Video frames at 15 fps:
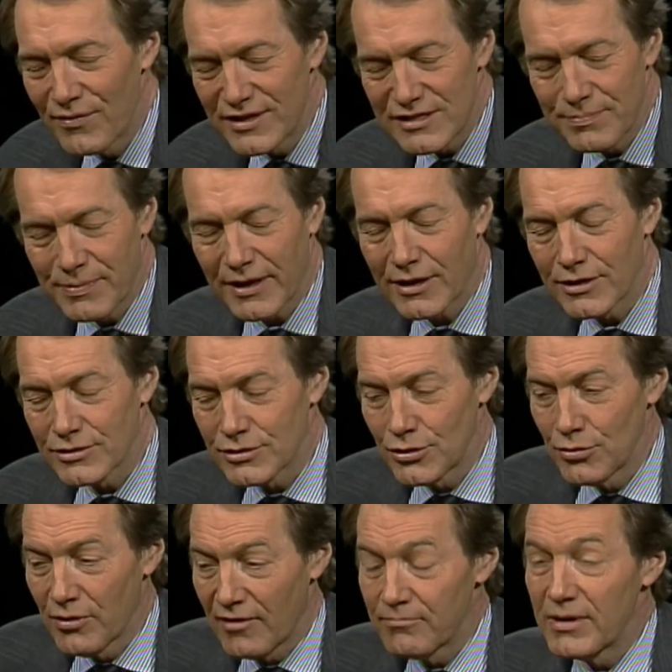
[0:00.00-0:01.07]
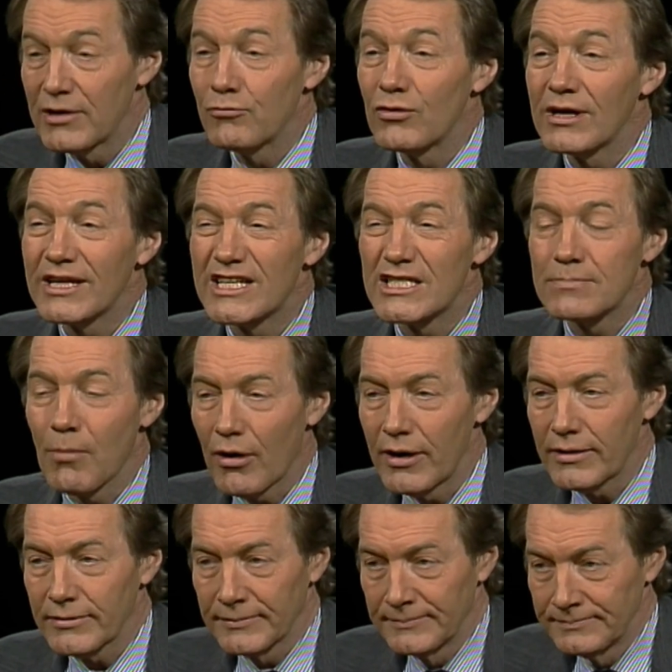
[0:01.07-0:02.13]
this because you have been really smart,